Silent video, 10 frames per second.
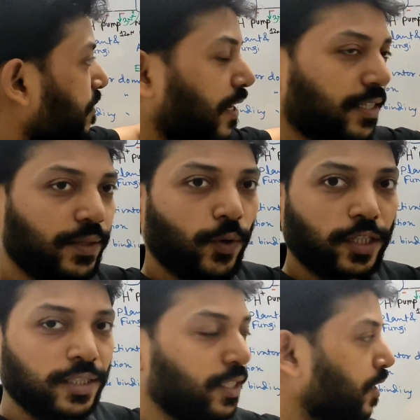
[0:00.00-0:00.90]
the Sarka
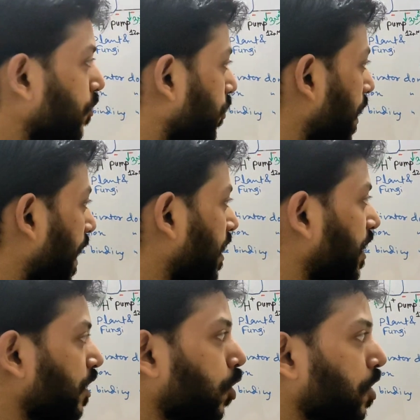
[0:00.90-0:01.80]
1,
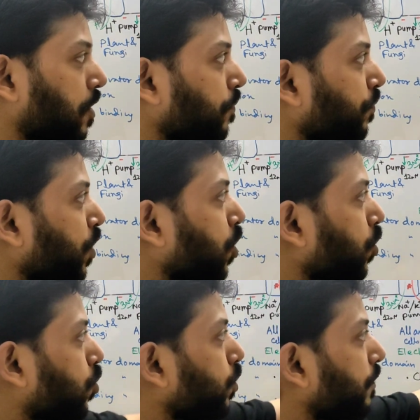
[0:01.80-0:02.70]
relaxation occur.
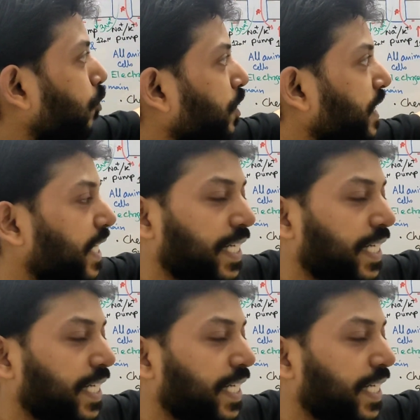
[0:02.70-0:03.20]
Through the voltage